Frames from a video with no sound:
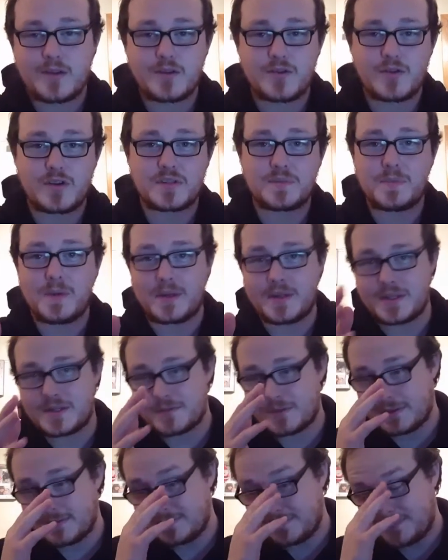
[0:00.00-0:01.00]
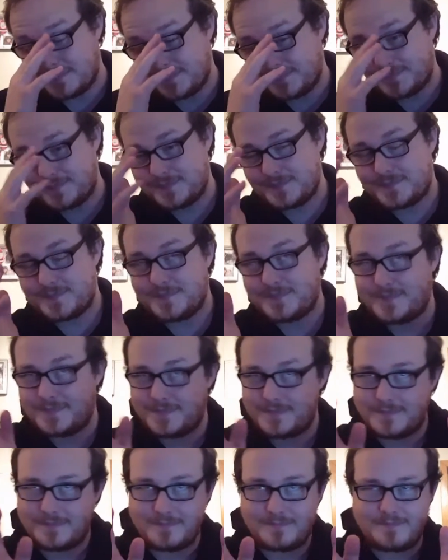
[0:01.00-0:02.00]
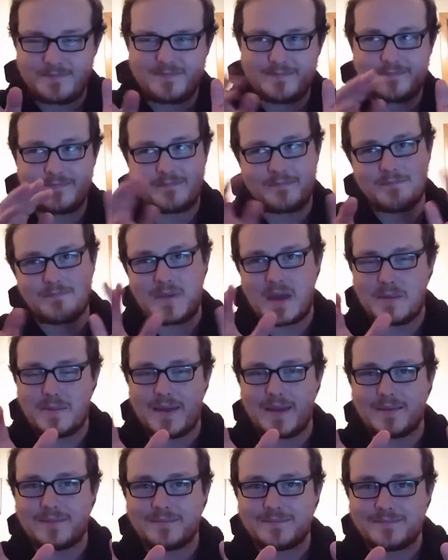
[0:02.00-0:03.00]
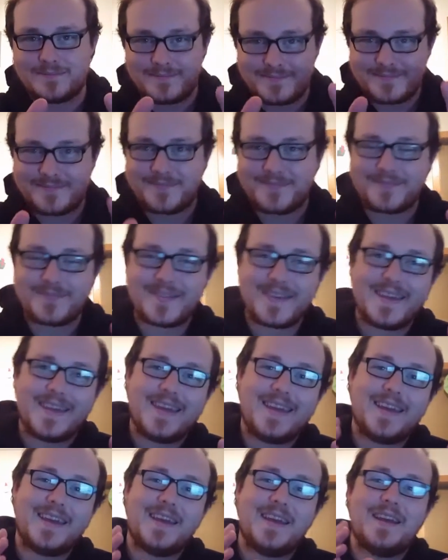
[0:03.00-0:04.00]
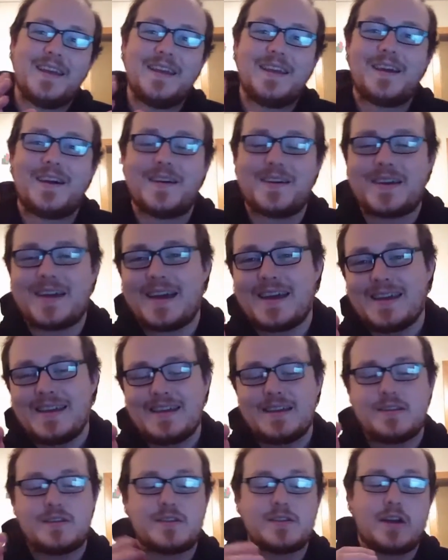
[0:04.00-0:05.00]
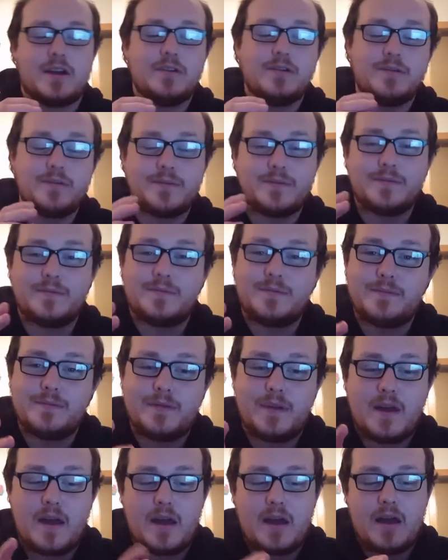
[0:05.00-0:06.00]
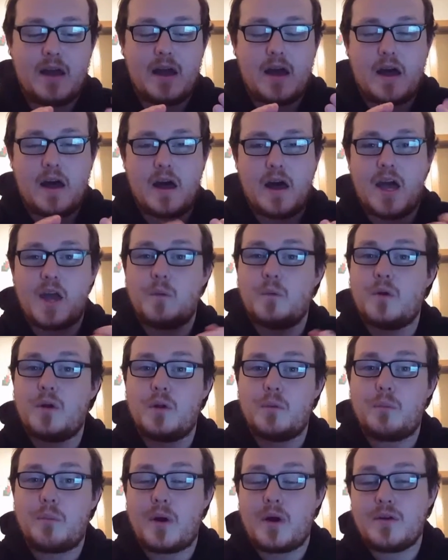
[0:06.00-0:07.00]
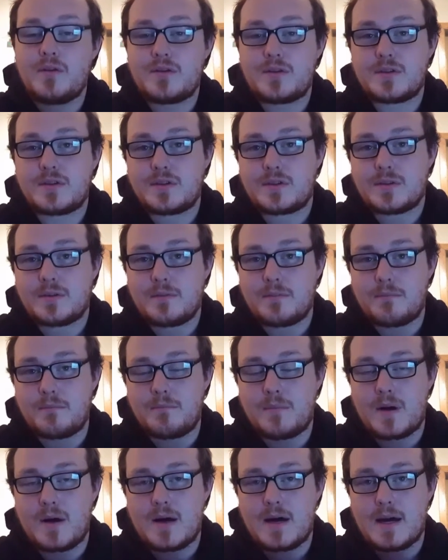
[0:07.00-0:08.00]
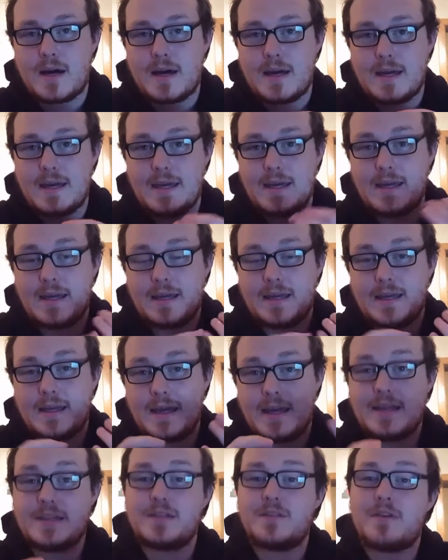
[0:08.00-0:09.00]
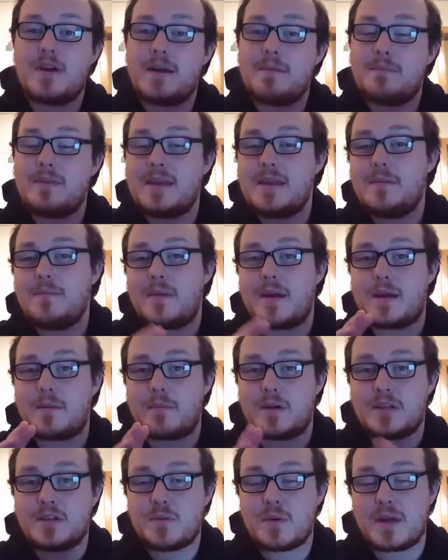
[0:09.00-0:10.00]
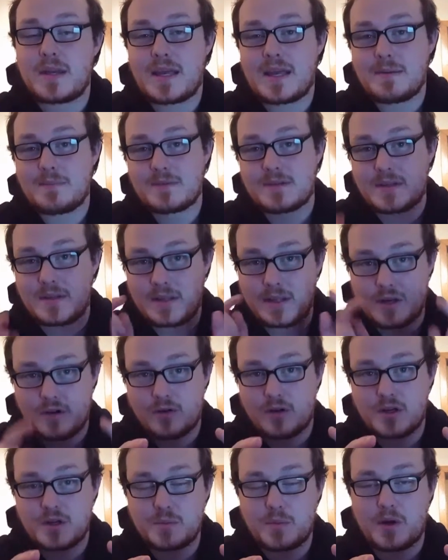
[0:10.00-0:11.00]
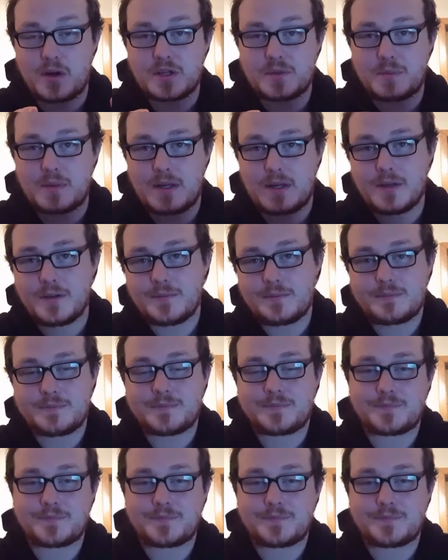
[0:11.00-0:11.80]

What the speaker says: Trust me on this one. Maybe. Okay, so I will post my Instagram name and my Twitter names in the crotch box below.